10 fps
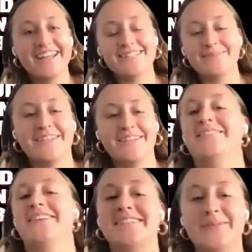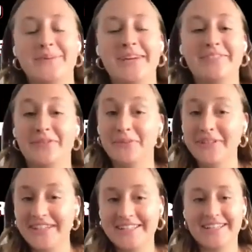Speaking of next week, we have a
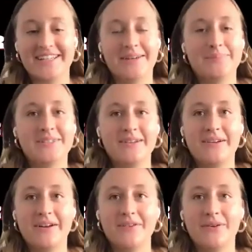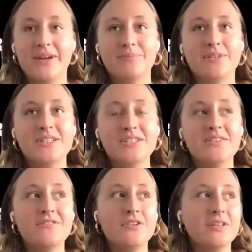really exciting episode, although I'm pretty sure if
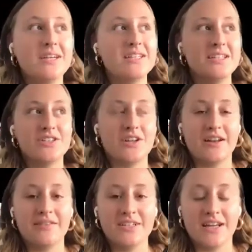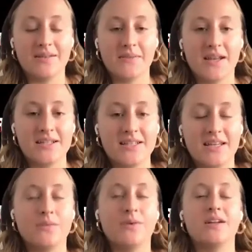you did a shot every time that I say
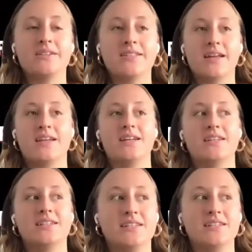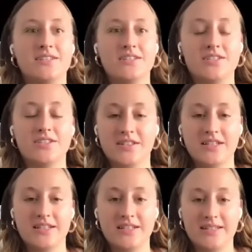the word exciting
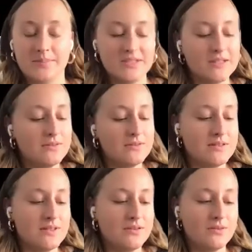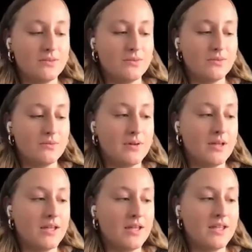during these episodes,
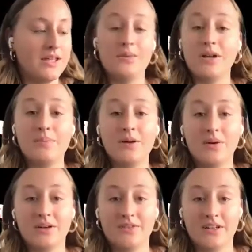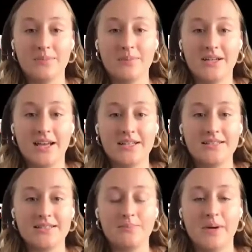it would not be a work-friendly
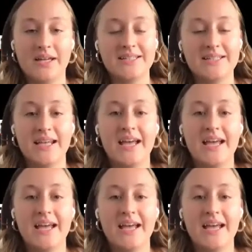podcast. But